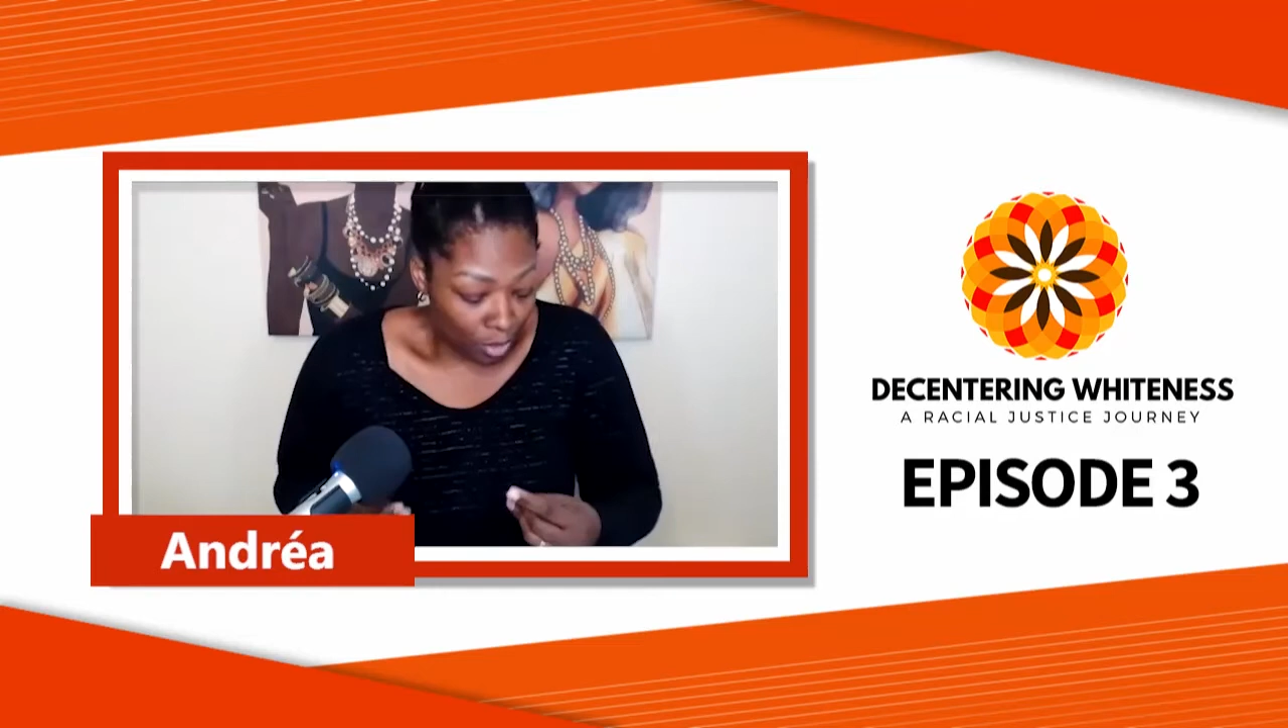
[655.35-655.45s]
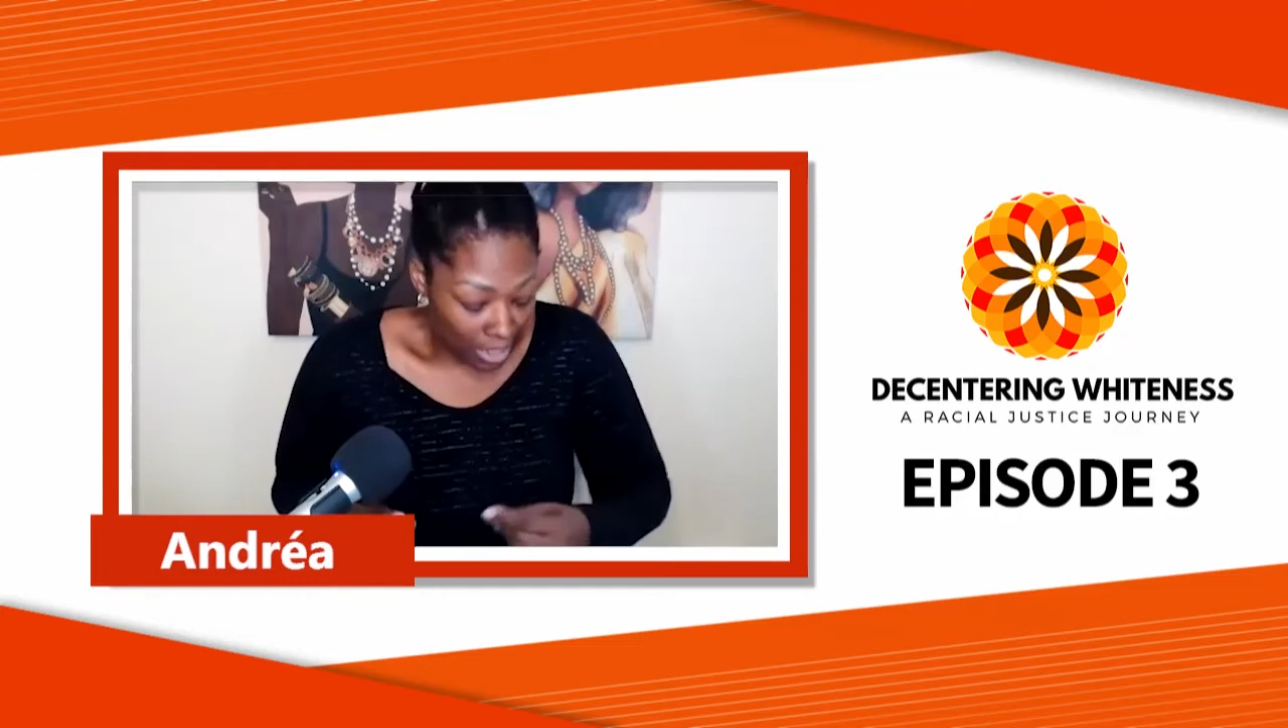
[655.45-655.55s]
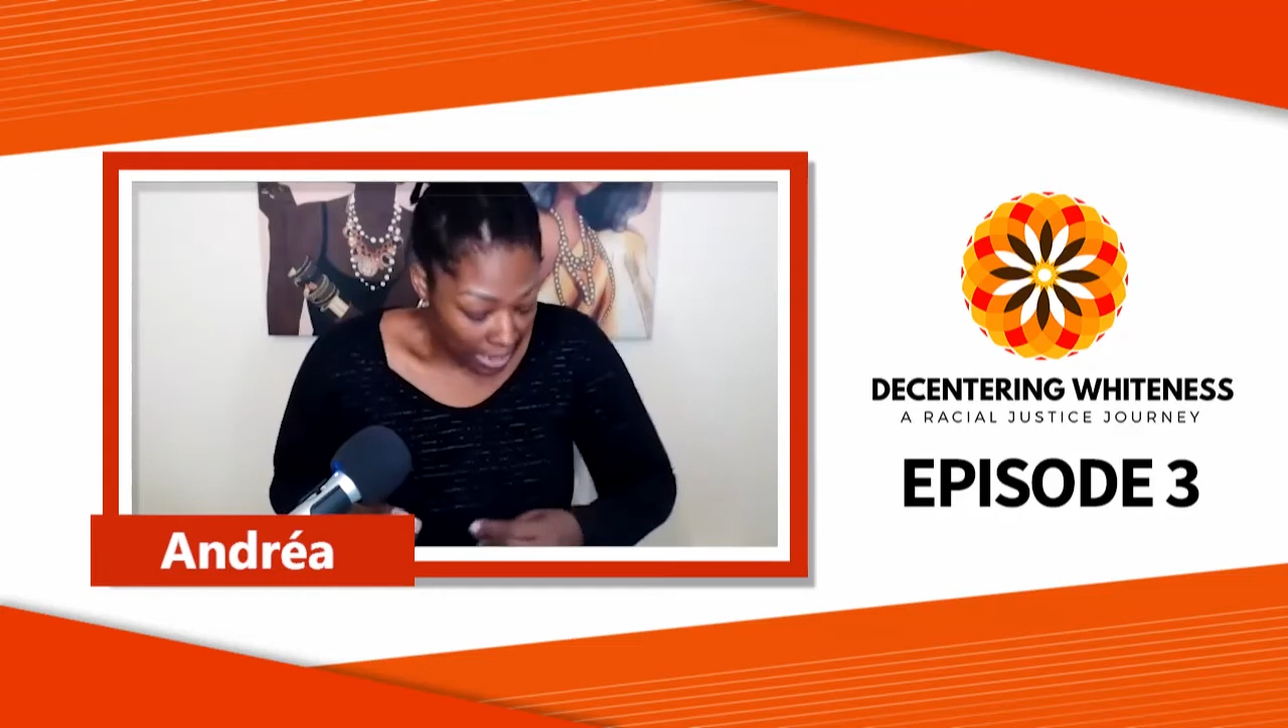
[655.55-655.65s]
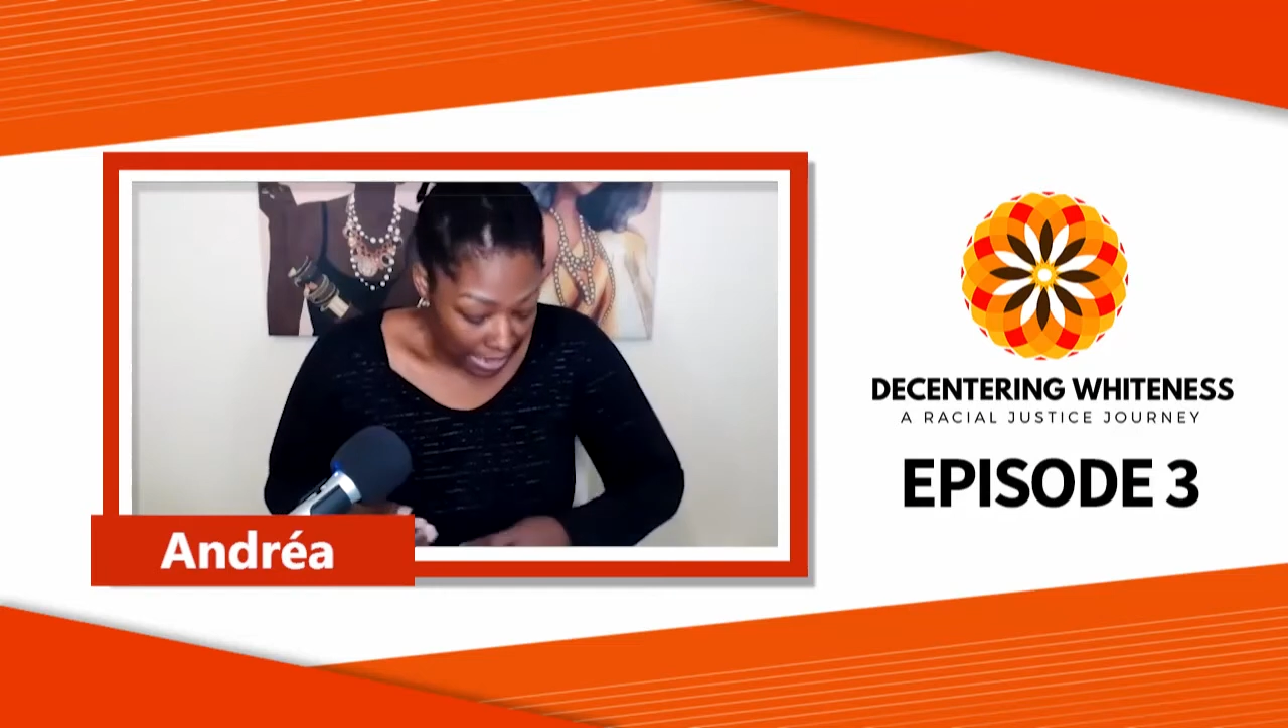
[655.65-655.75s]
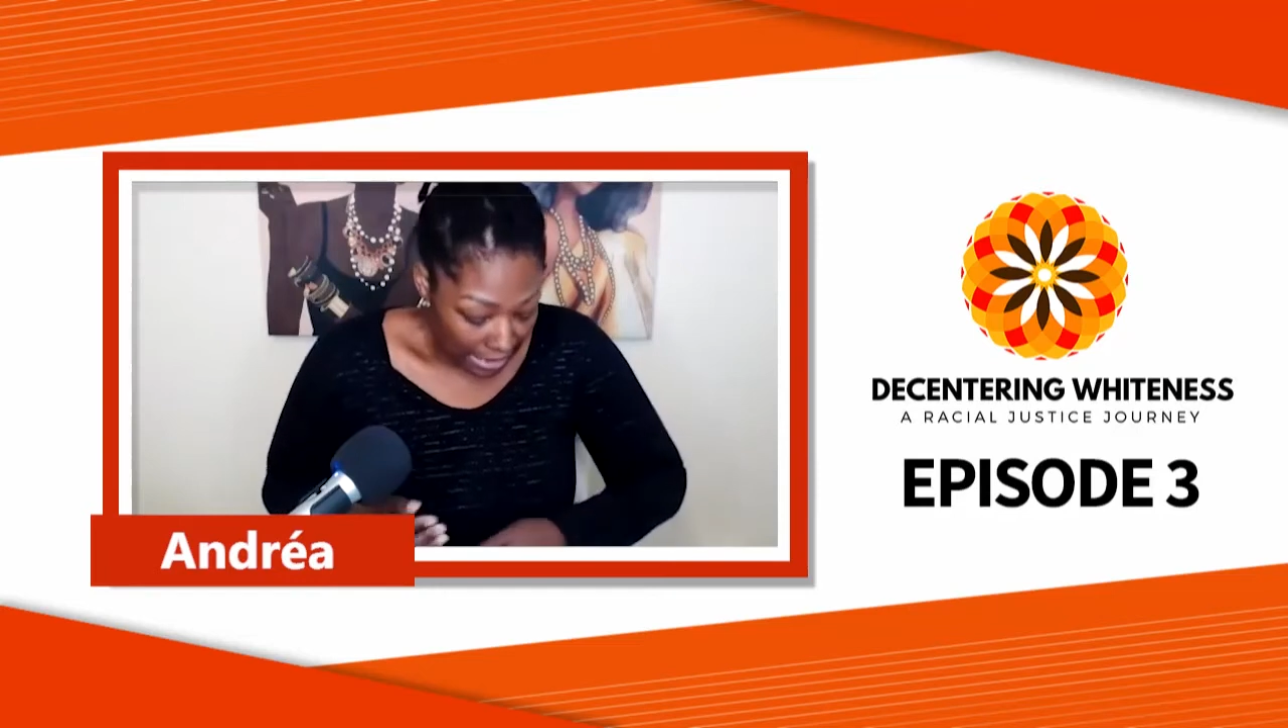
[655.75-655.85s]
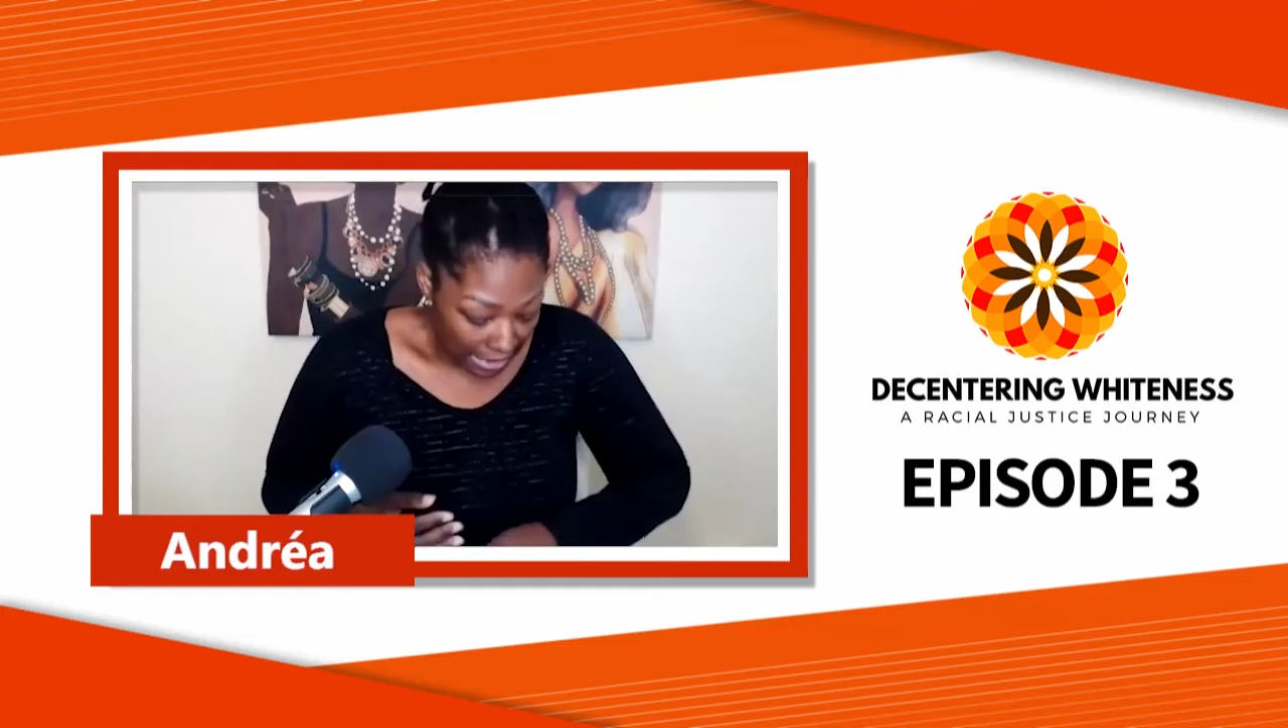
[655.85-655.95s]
looking